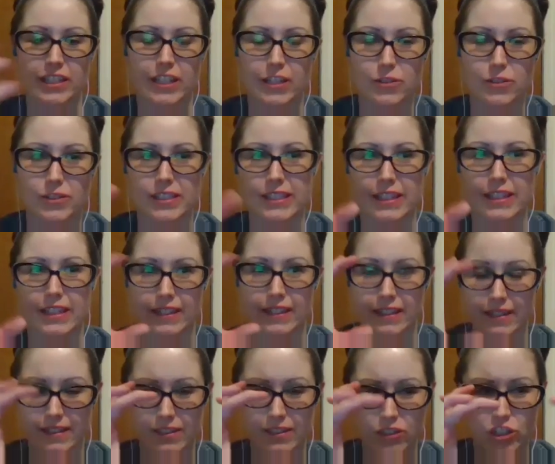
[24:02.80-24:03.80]
use
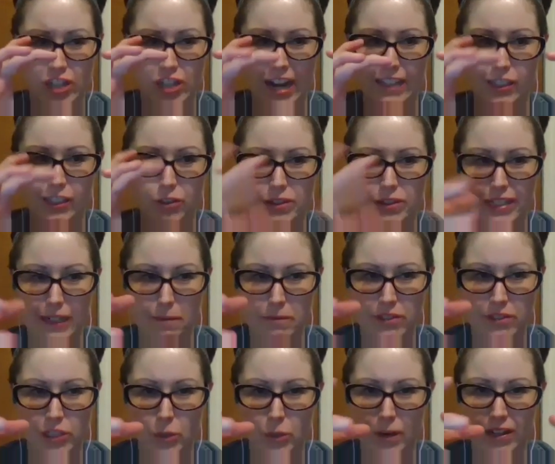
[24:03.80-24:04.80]
the shallow
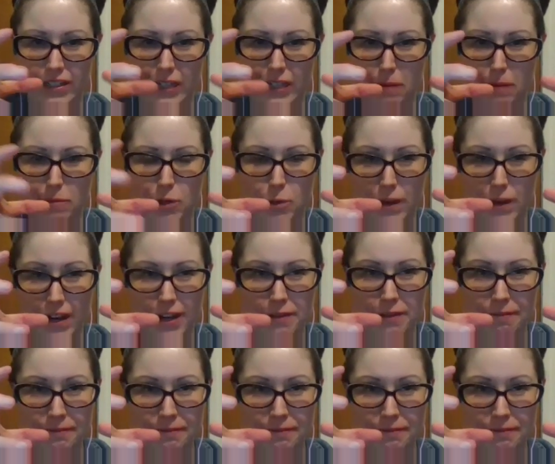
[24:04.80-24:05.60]
square Tupperware.